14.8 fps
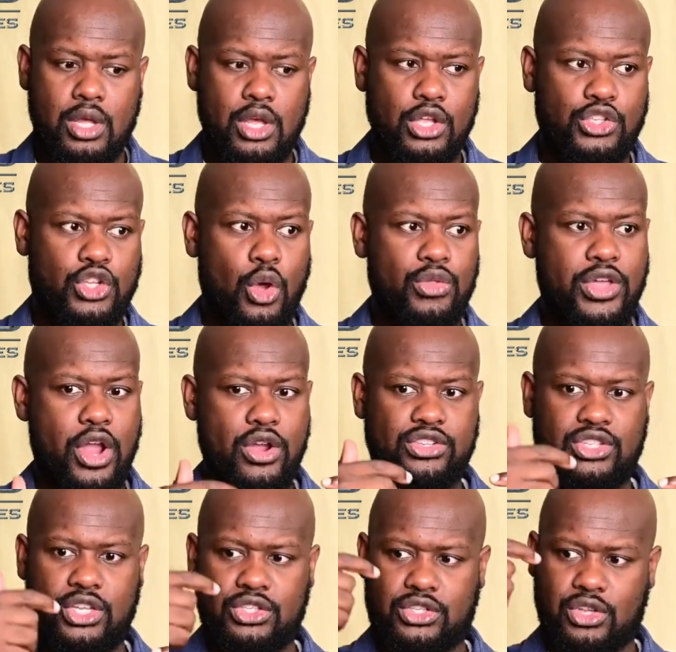So there's
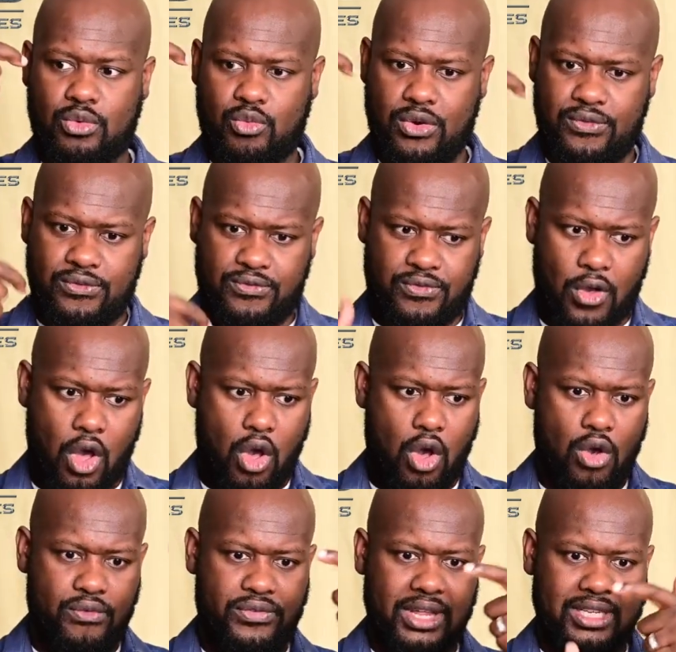this
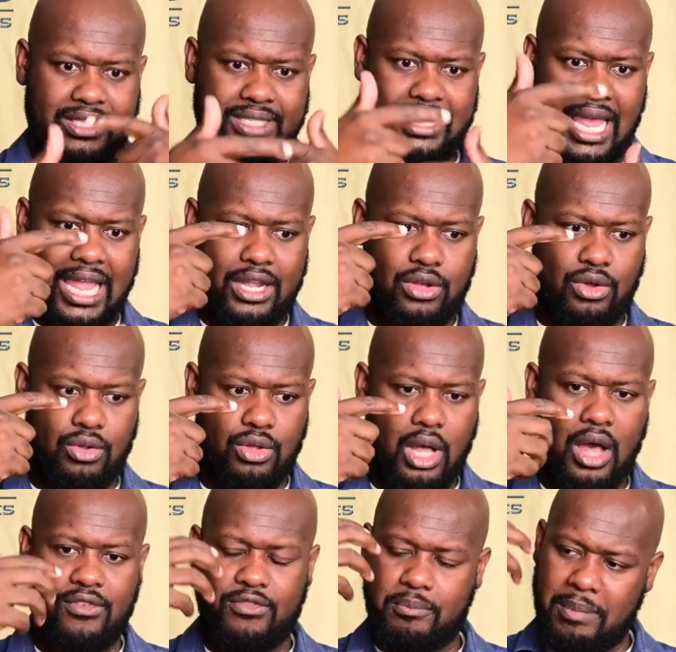revolving cycle
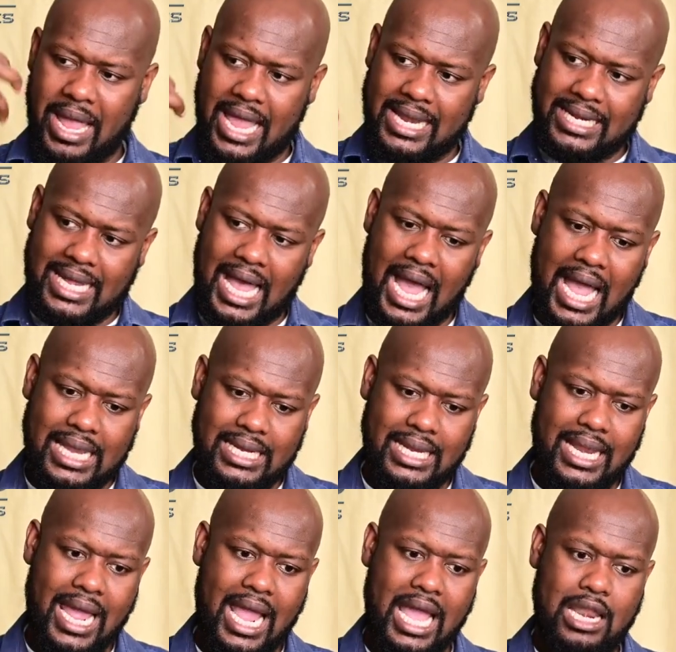of mankind
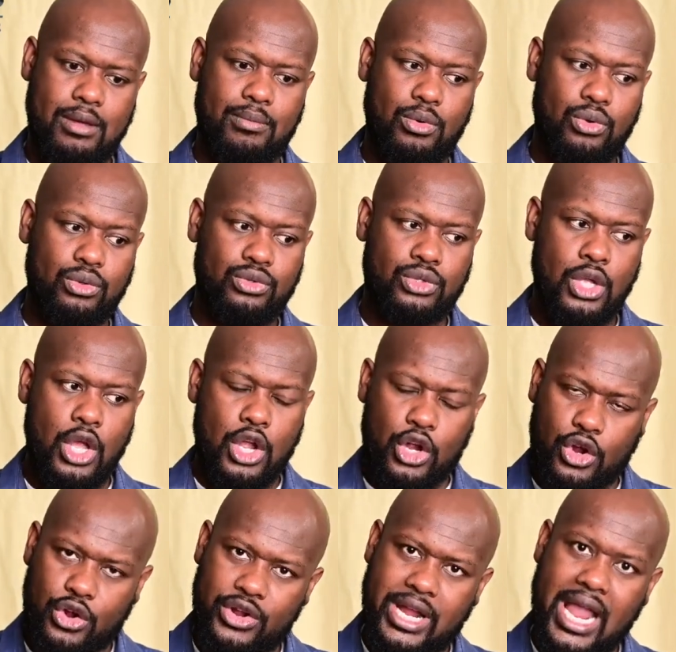and animals
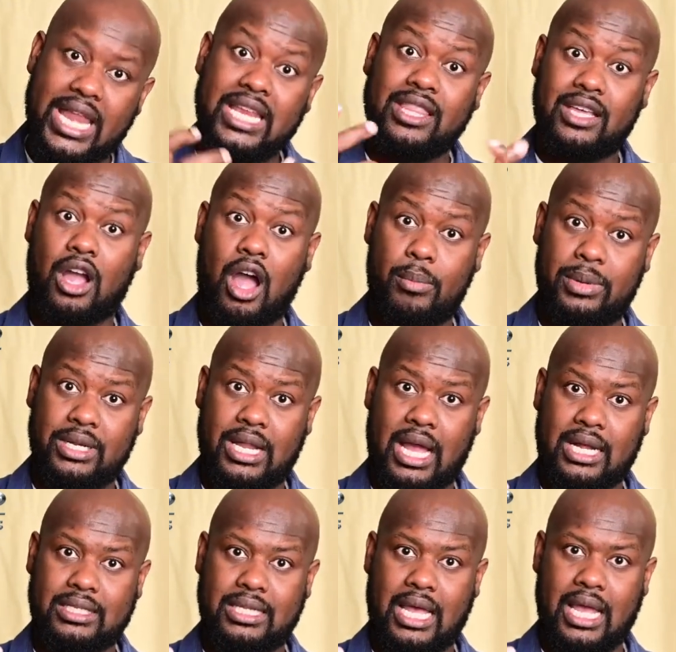creating the carbon
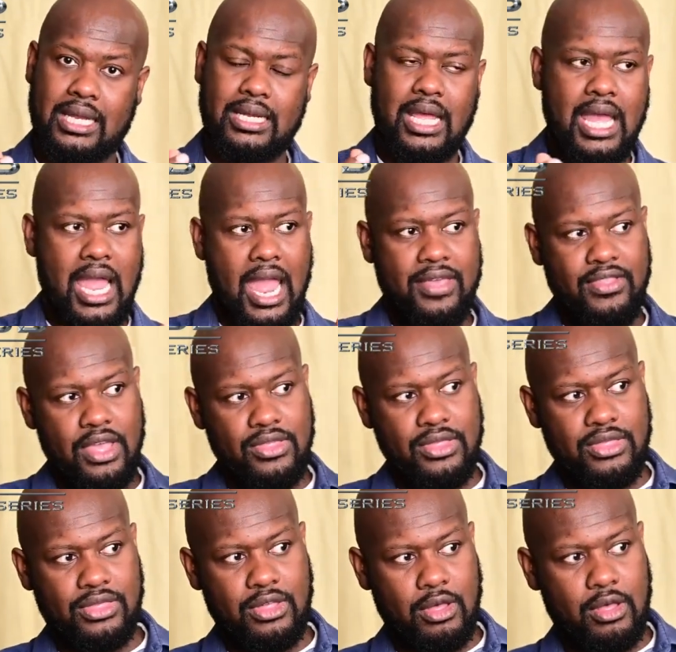dioxide, and
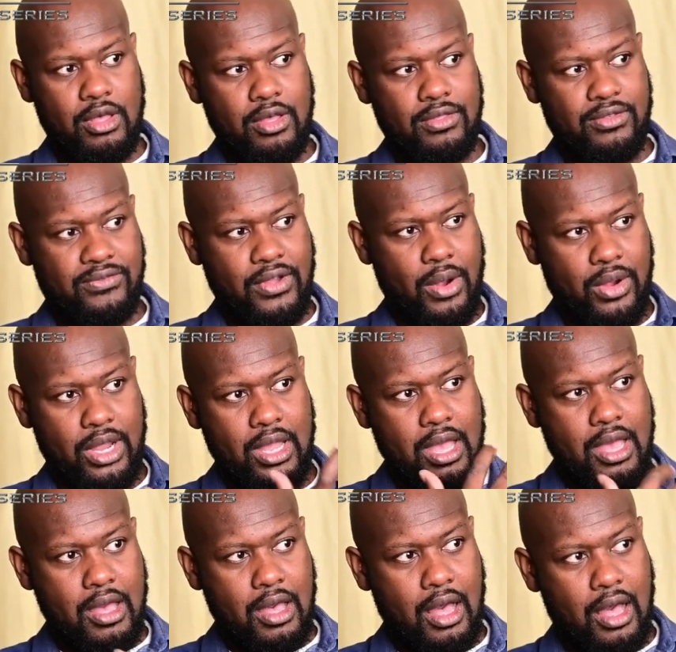then the the very
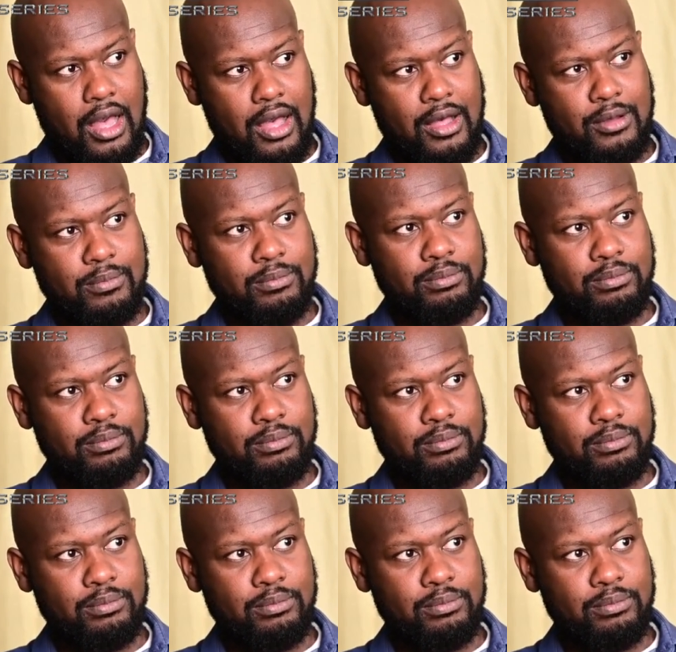uh,